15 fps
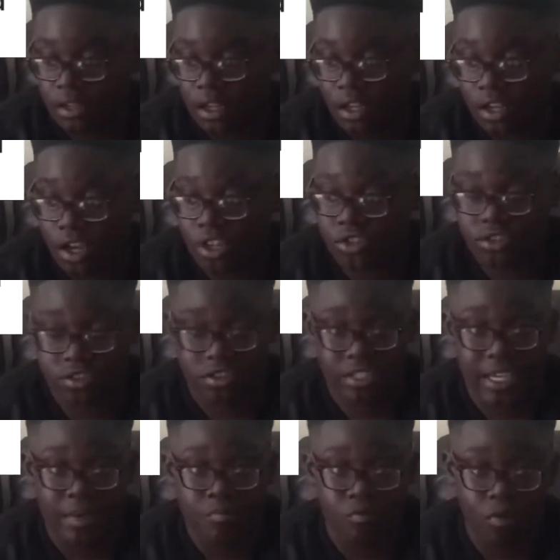cousins
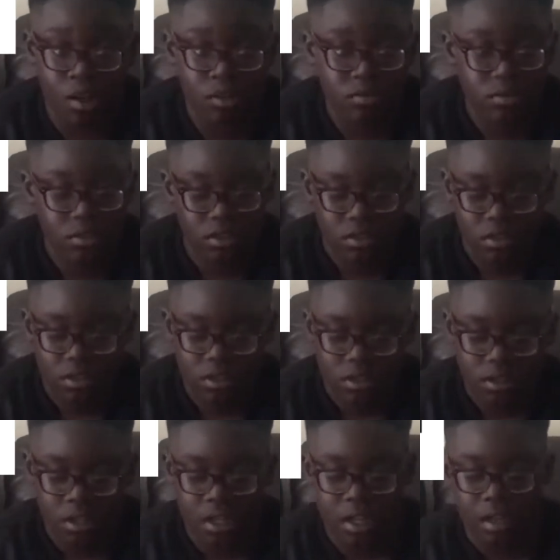came around
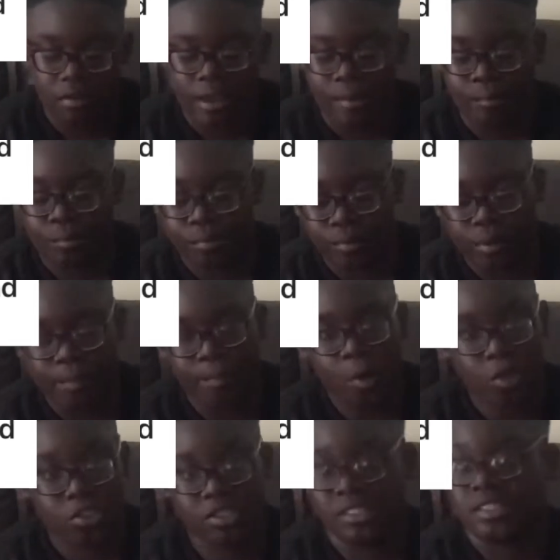and we were
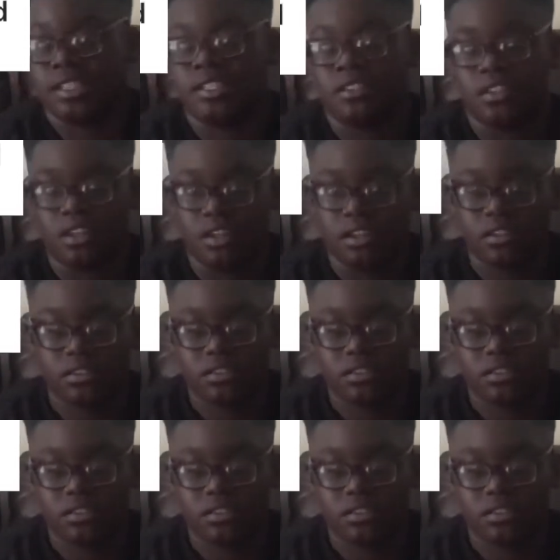boxing in the